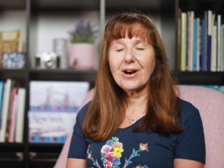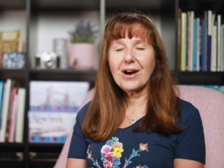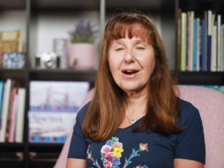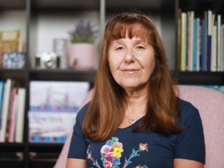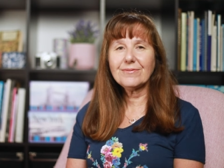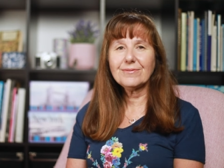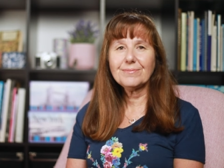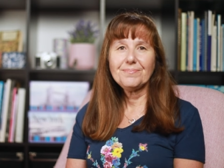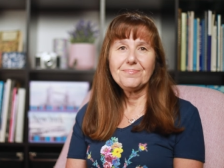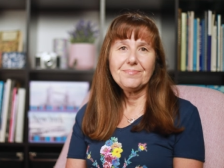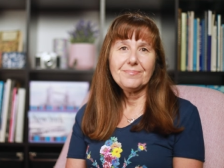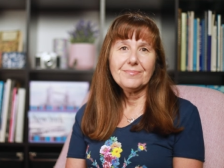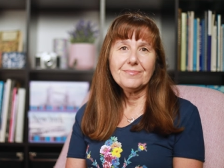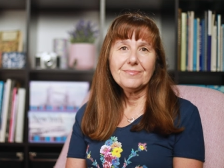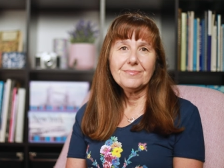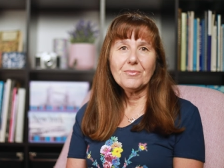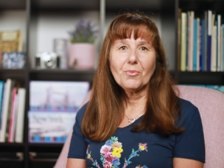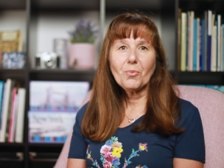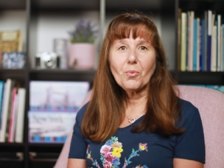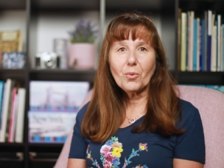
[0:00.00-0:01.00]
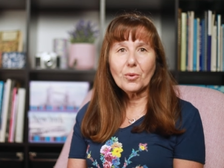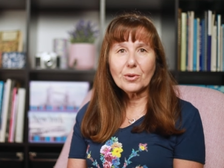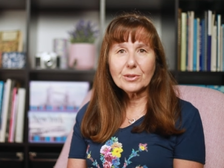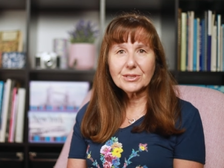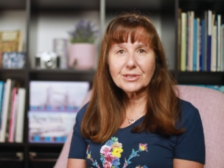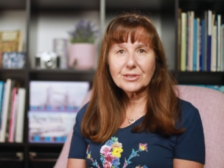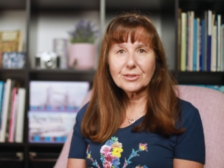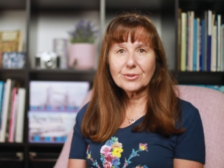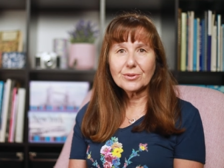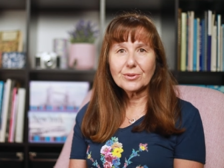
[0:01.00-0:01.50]
life,
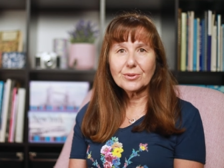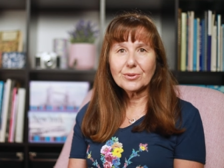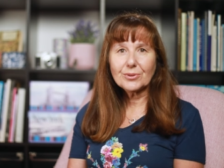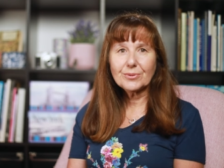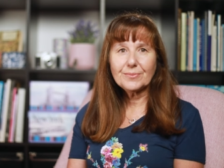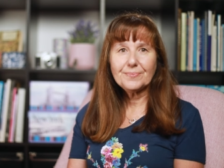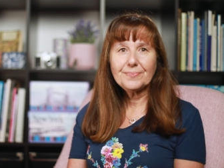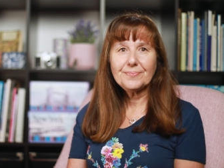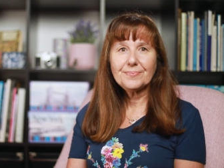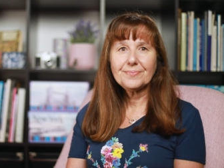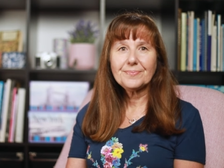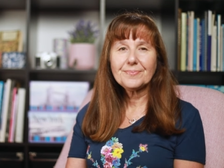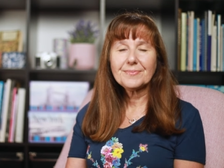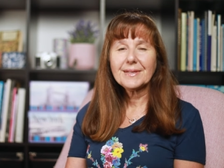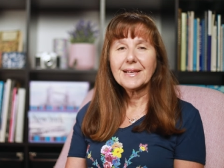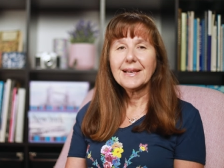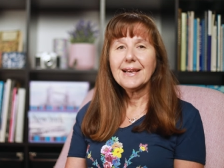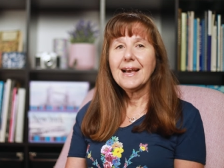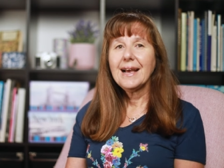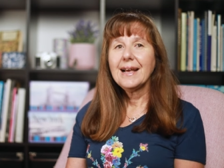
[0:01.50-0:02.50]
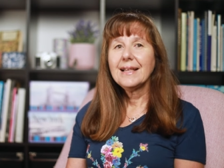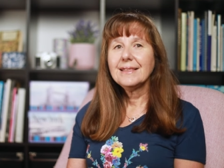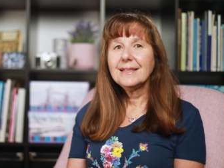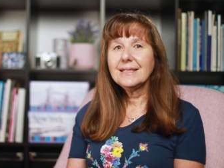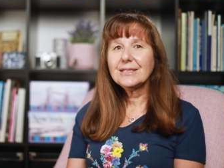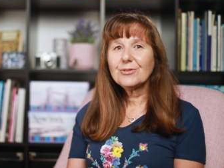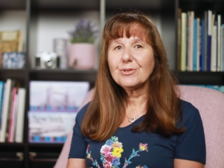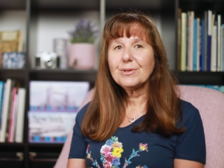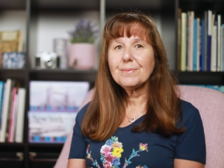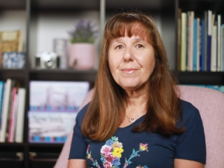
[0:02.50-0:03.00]
warts and all.
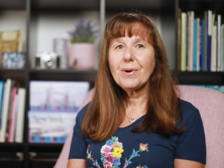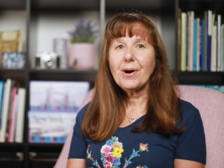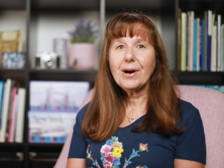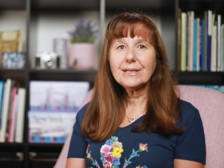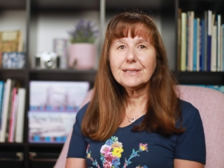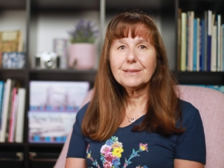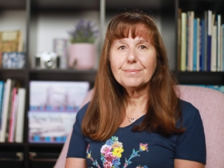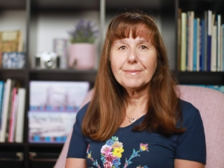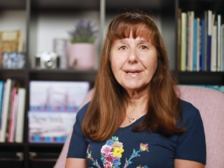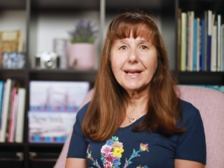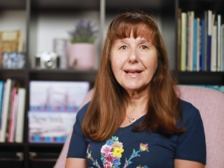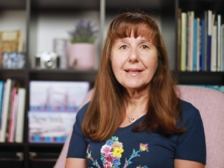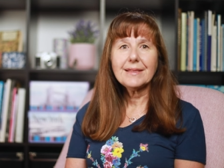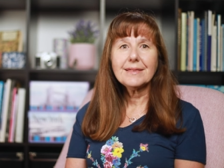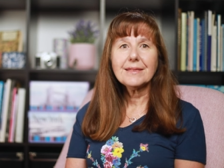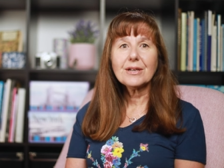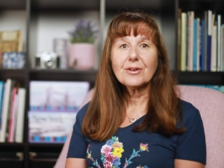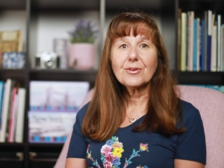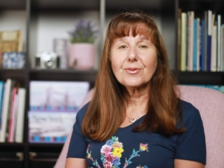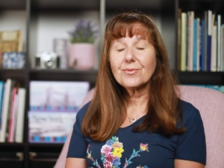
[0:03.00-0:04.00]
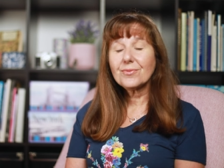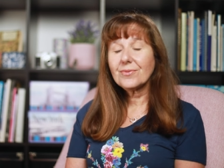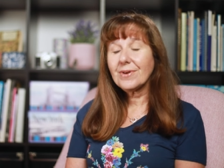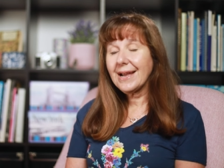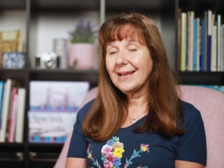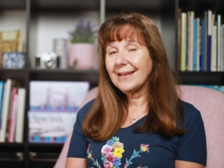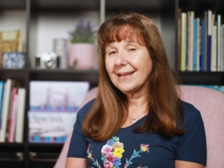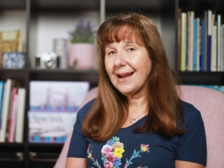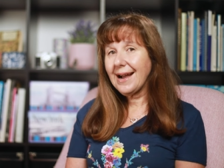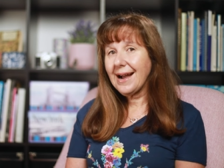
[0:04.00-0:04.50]
This reminded me that
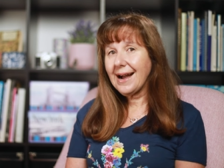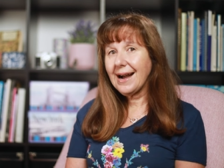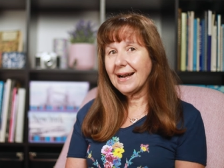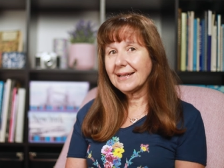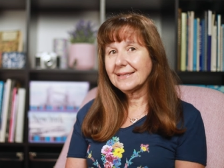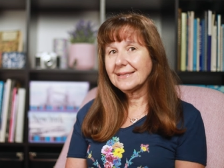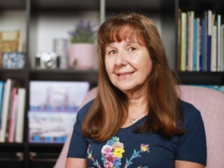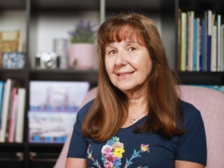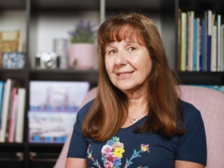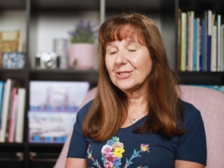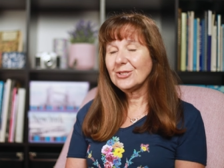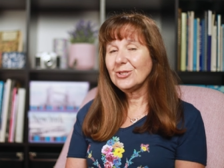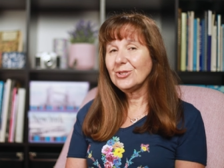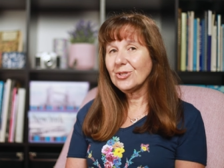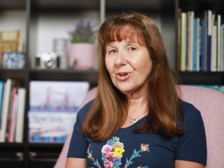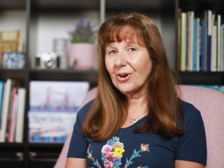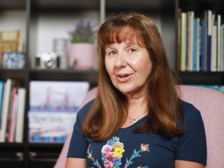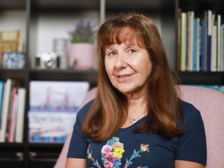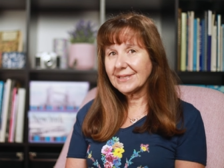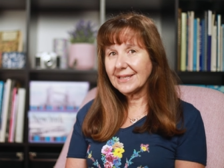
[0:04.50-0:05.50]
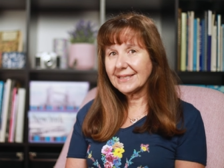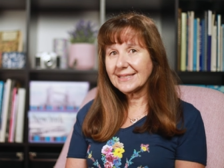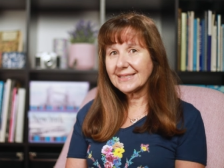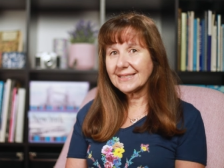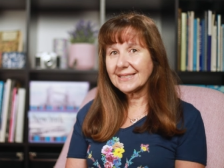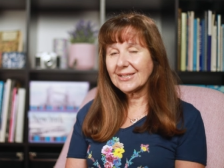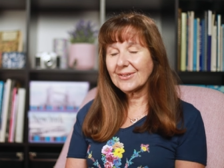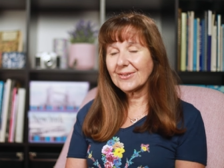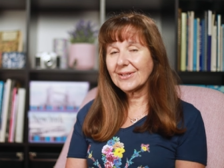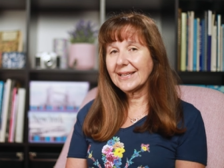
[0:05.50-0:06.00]
great art does not
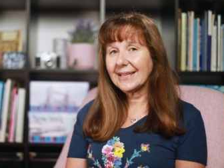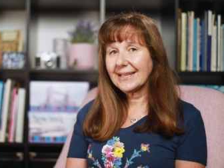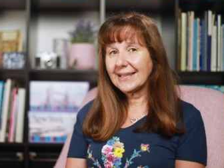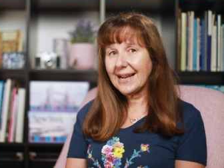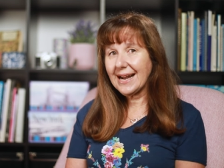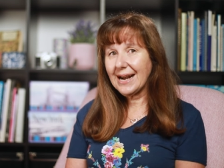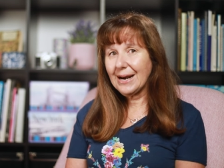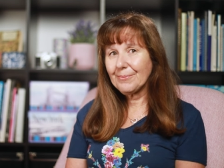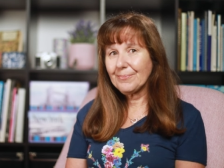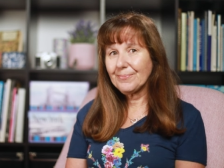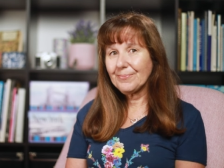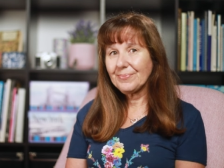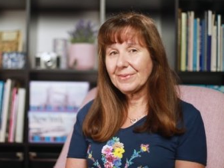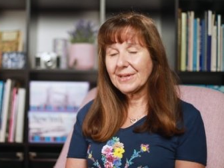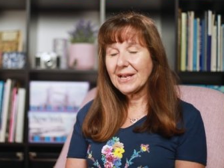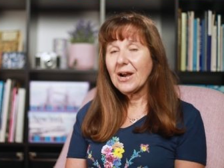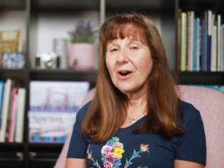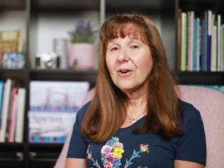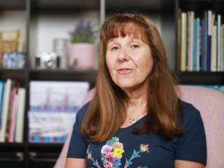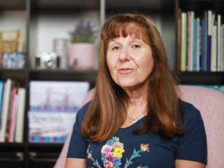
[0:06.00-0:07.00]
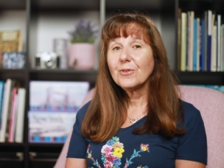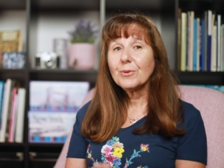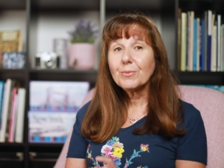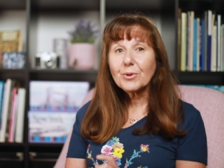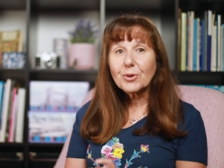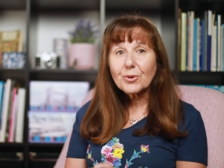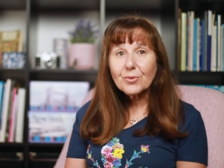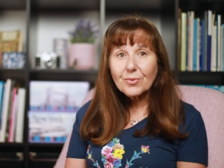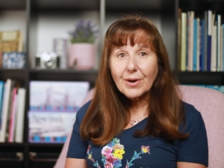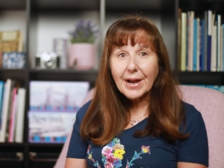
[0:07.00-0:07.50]
necessarily come
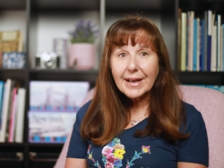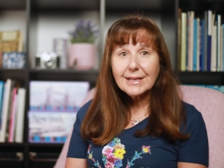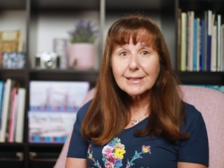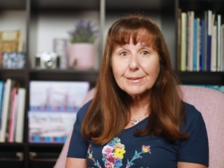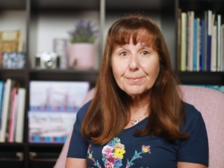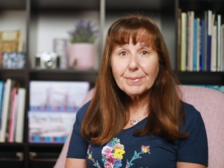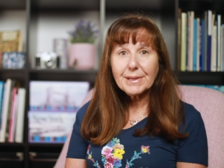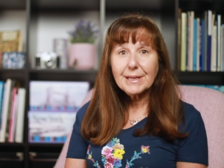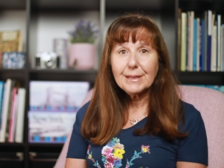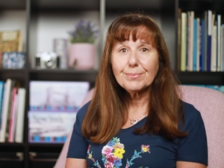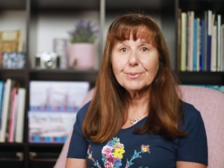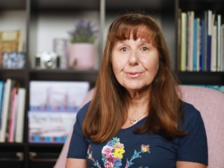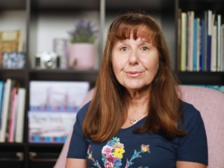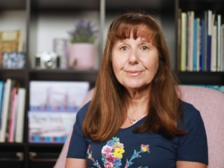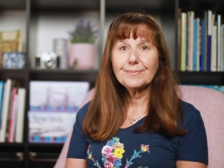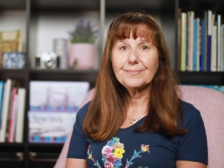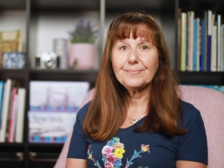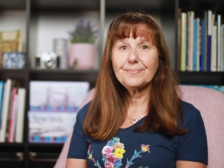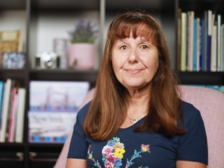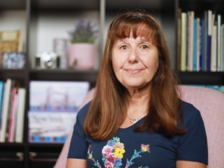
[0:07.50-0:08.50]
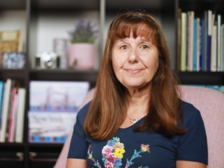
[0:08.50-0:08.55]
from great people.